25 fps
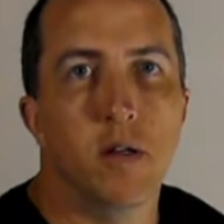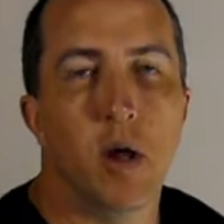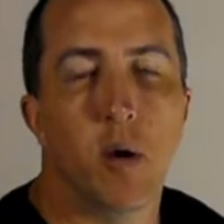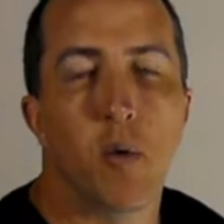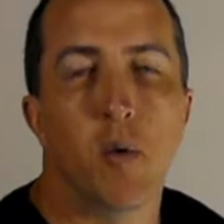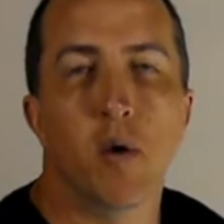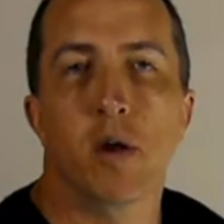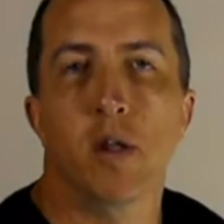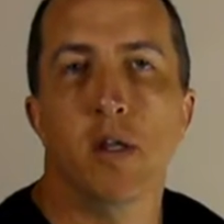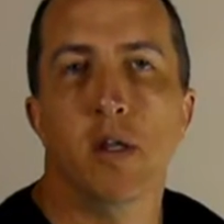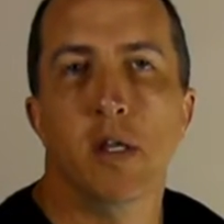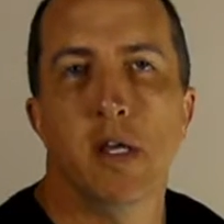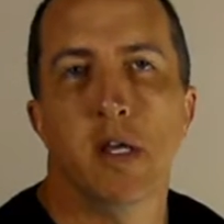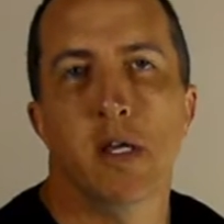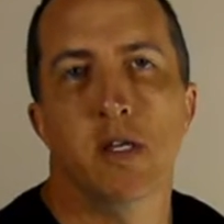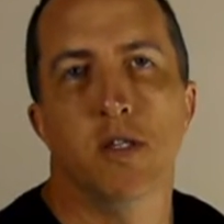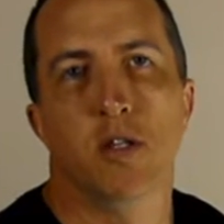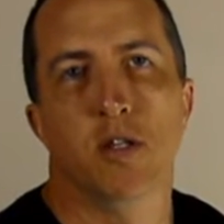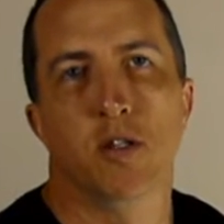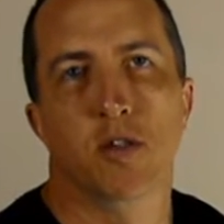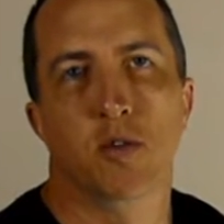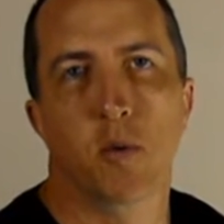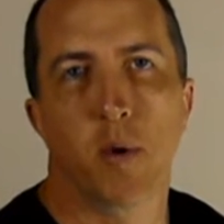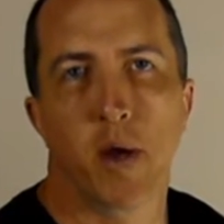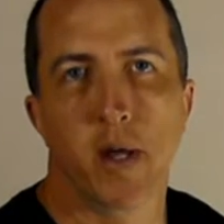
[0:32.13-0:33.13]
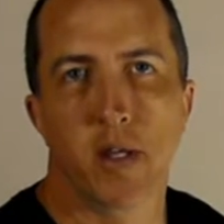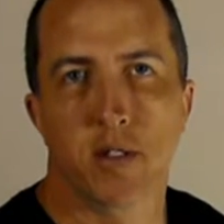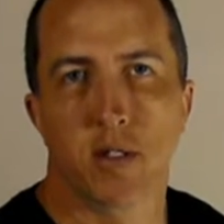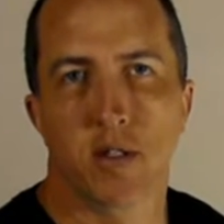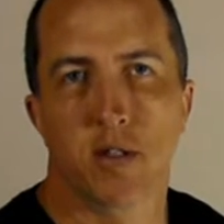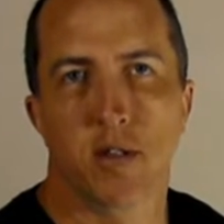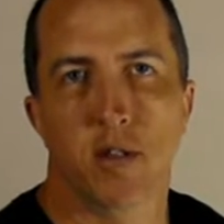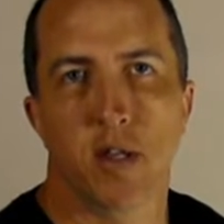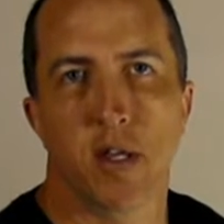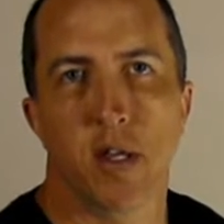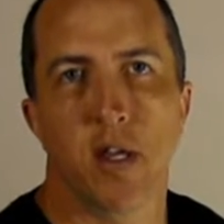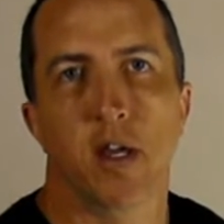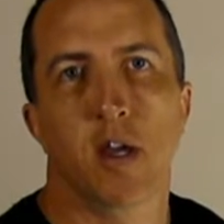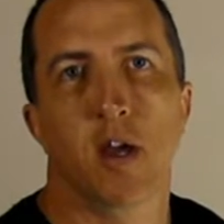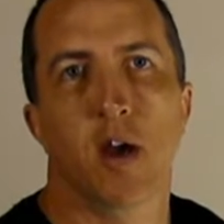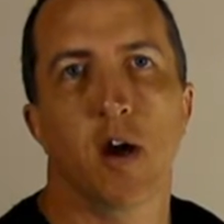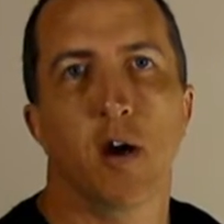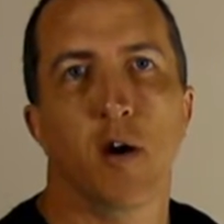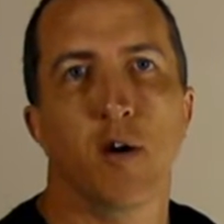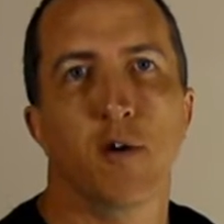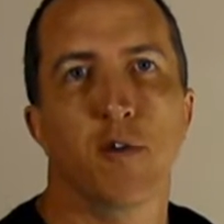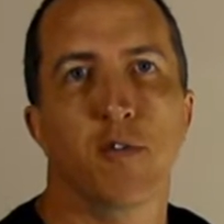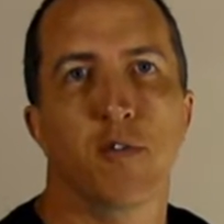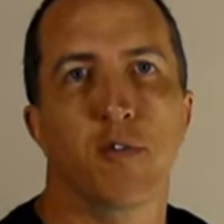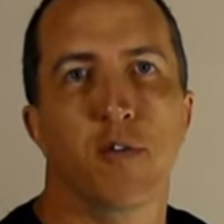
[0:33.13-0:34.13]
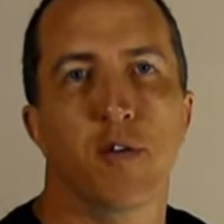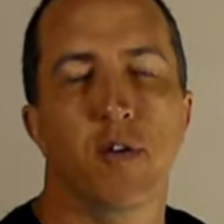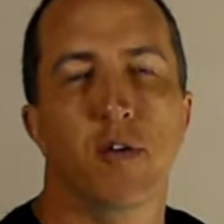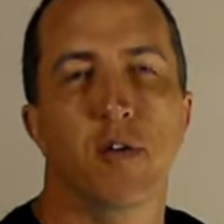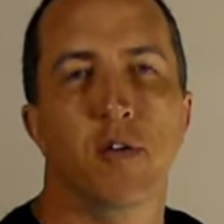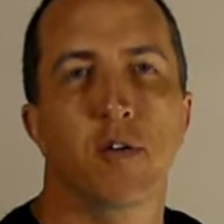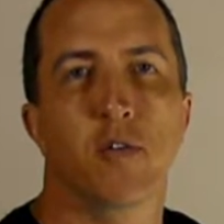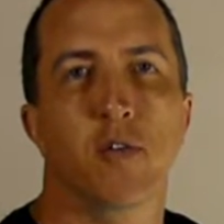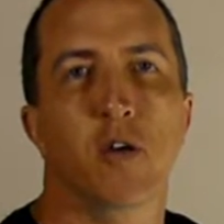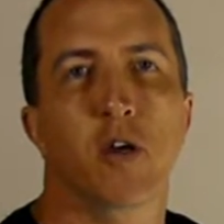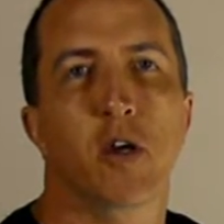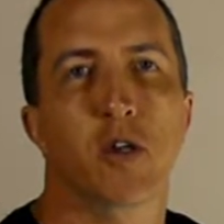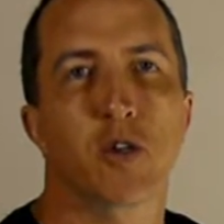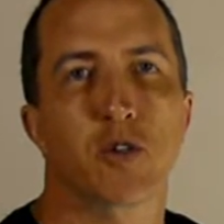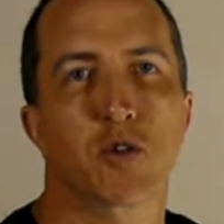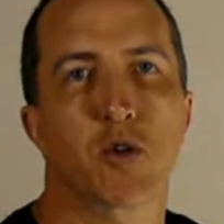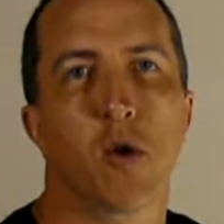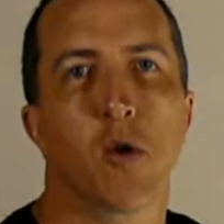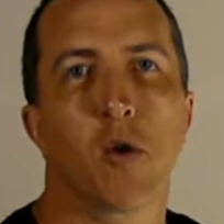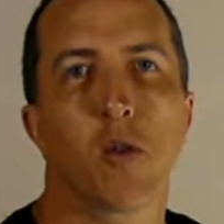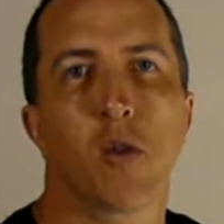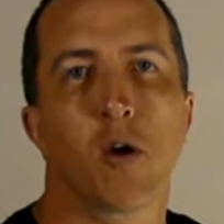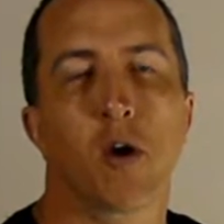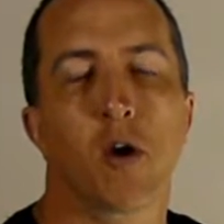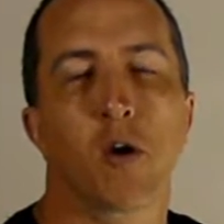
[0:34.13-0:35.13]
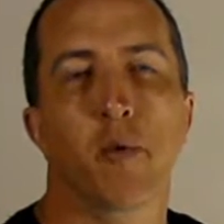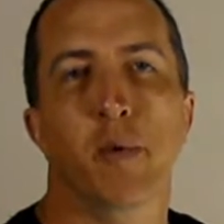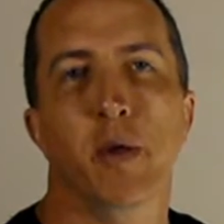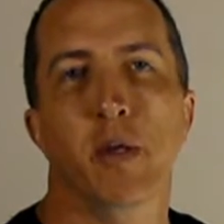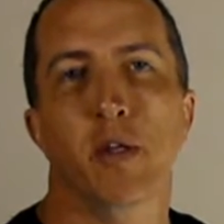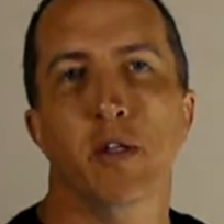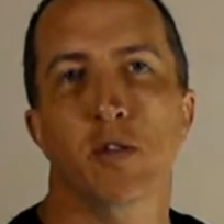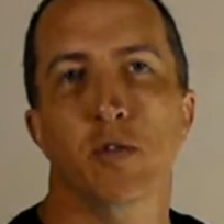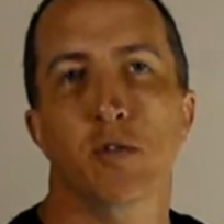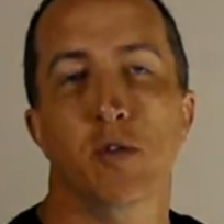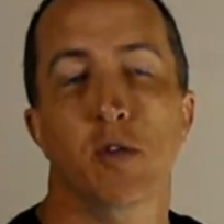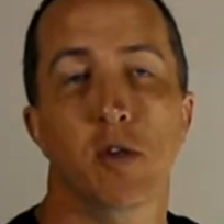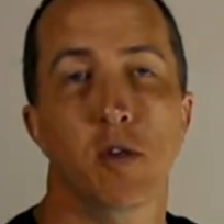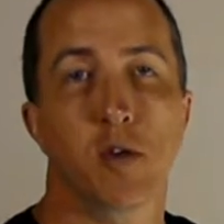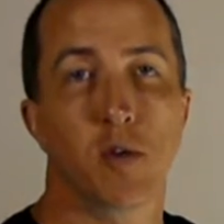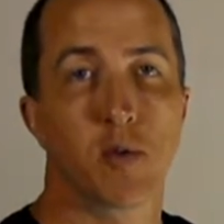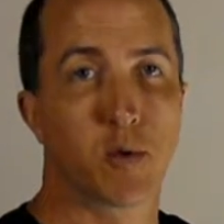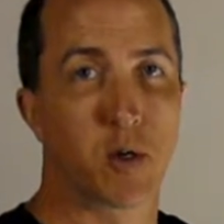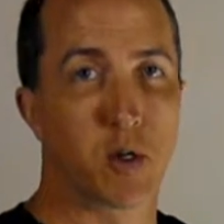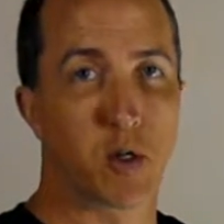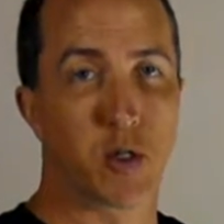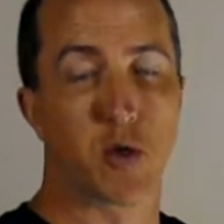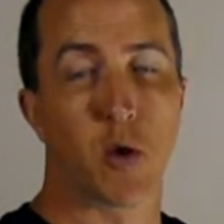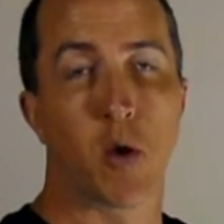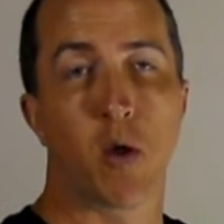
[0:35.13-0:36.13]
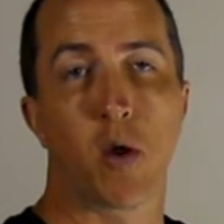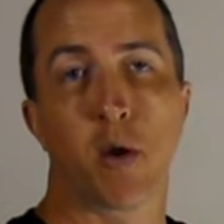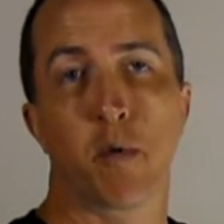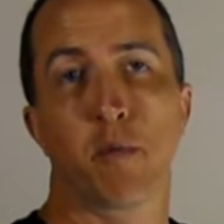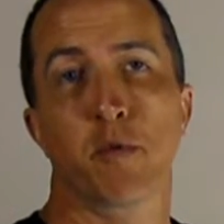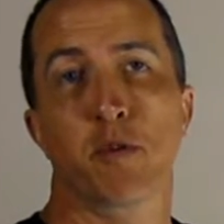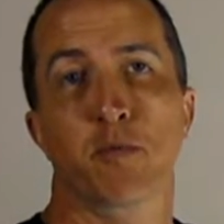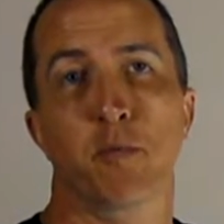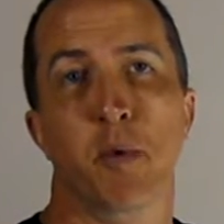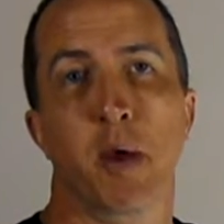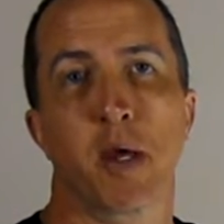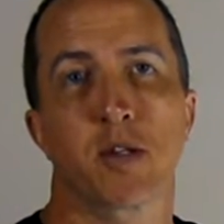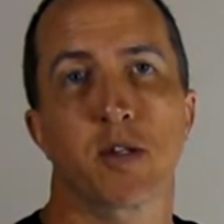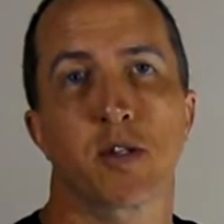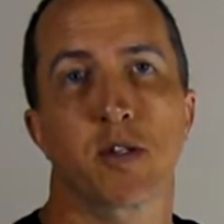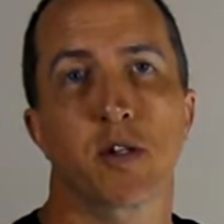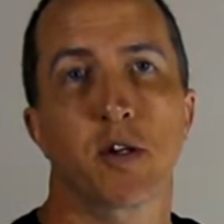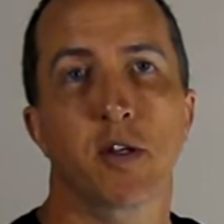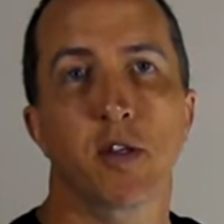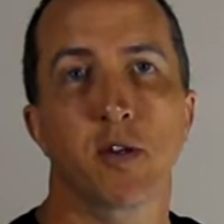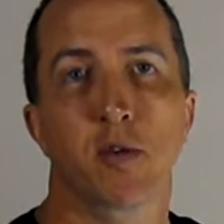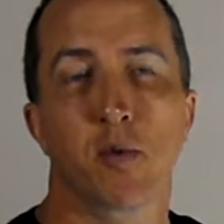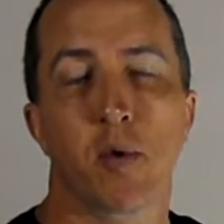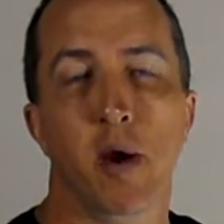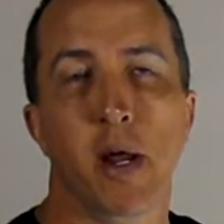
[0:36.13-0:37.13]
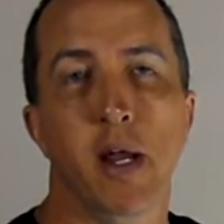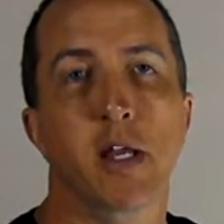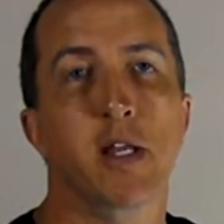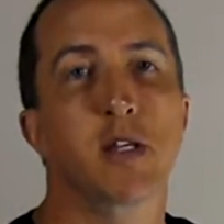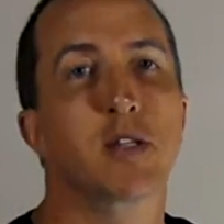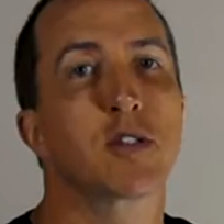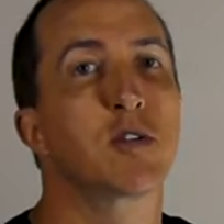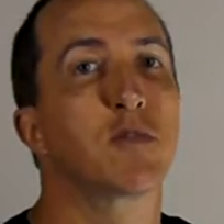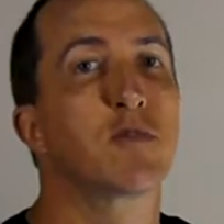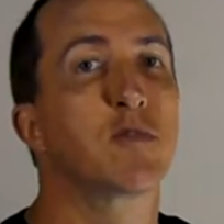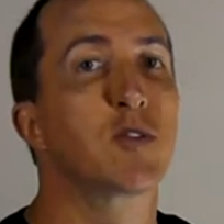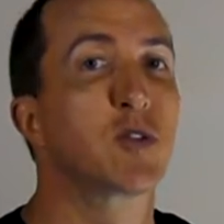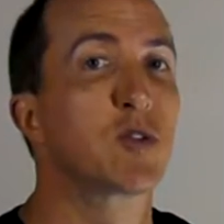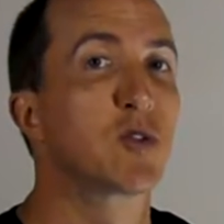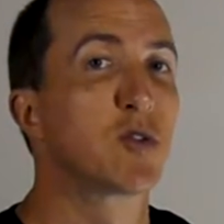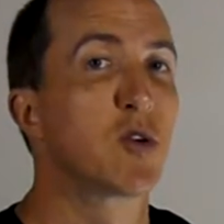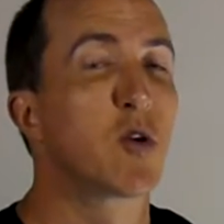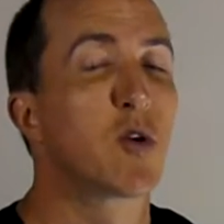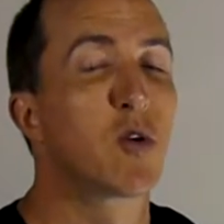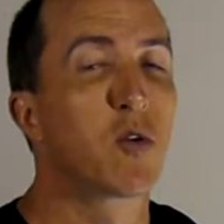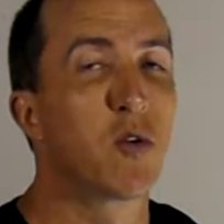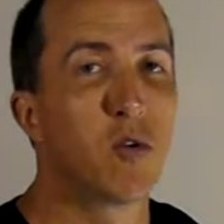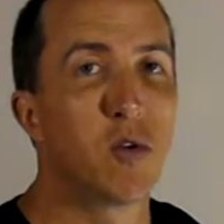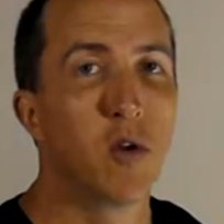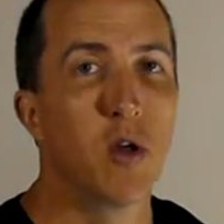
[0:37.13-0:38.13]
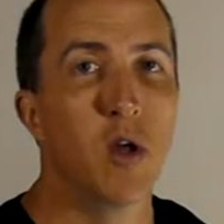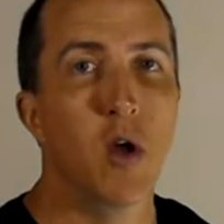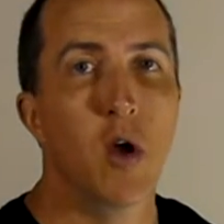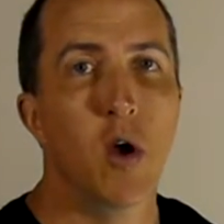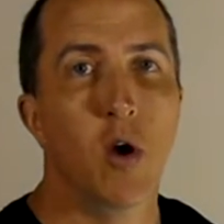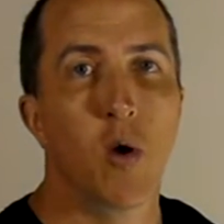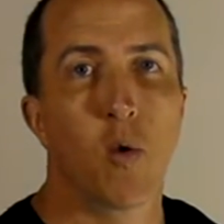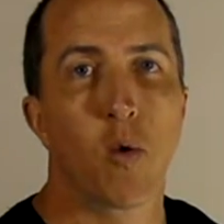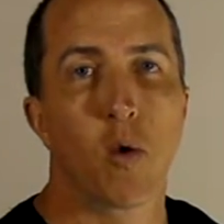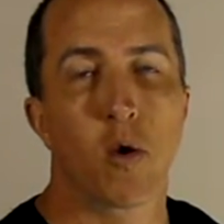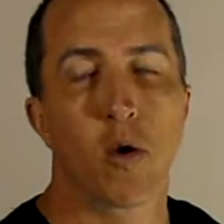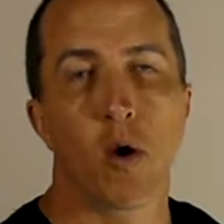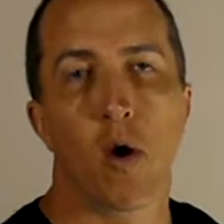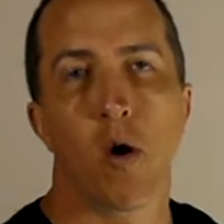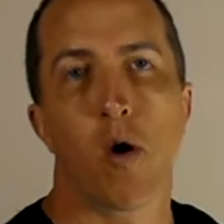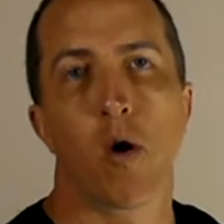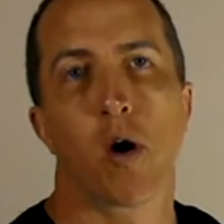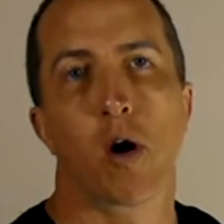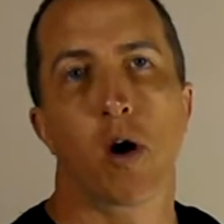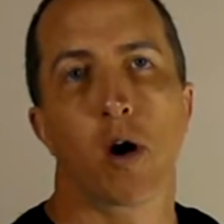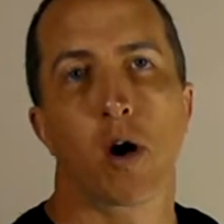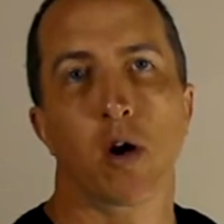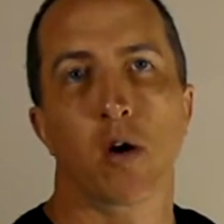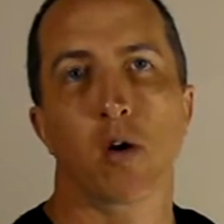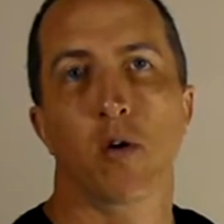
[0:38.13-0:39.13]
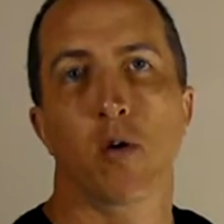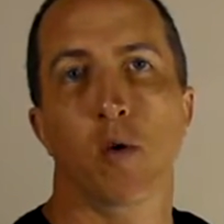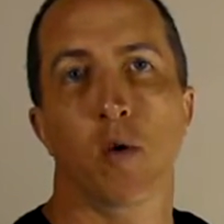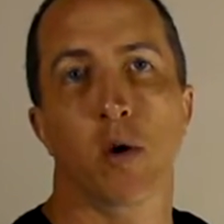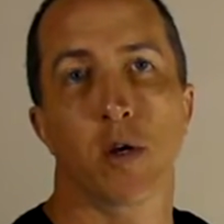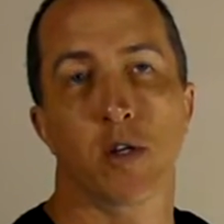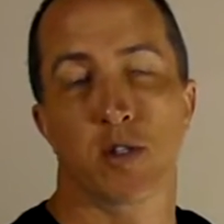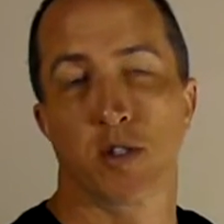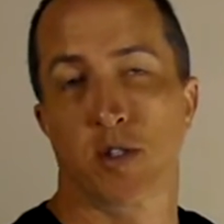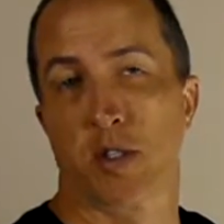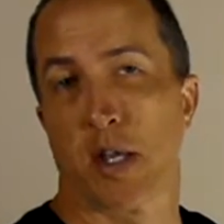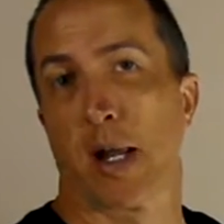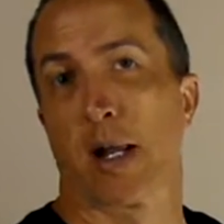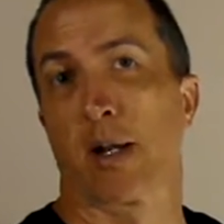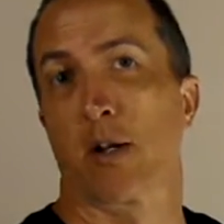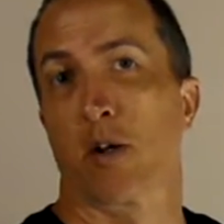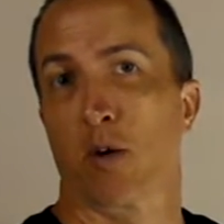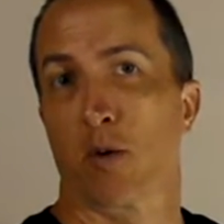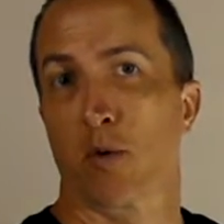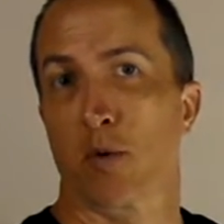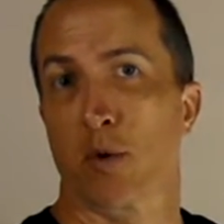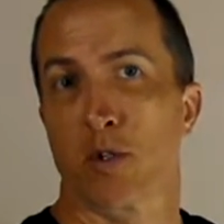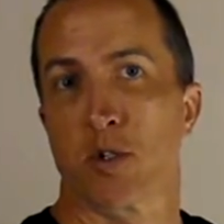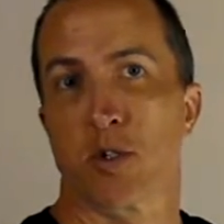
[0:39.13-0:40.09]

Now, one of the easiest ways to think of the control arm is your control arm is basically the radius of a circle or an arc or a sector,